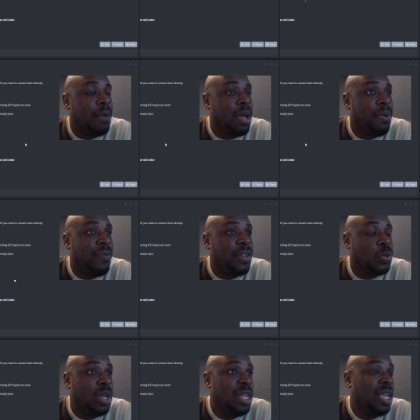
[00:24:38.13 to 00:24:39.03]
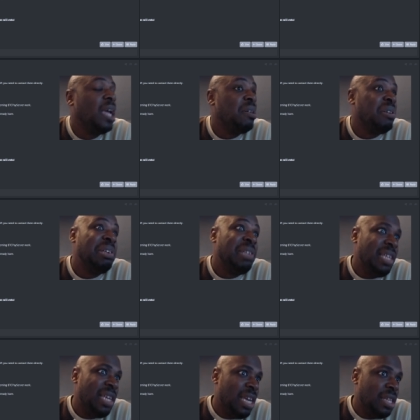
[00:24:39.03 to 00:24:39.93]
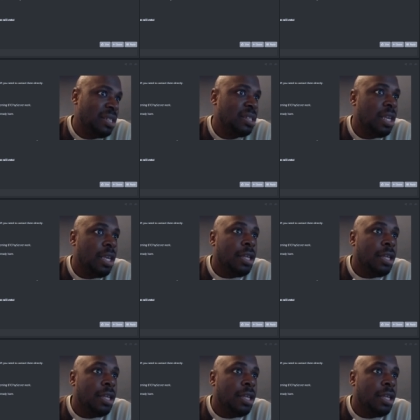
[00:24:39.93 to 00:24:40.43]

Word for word: MyPivX Wallet, yes.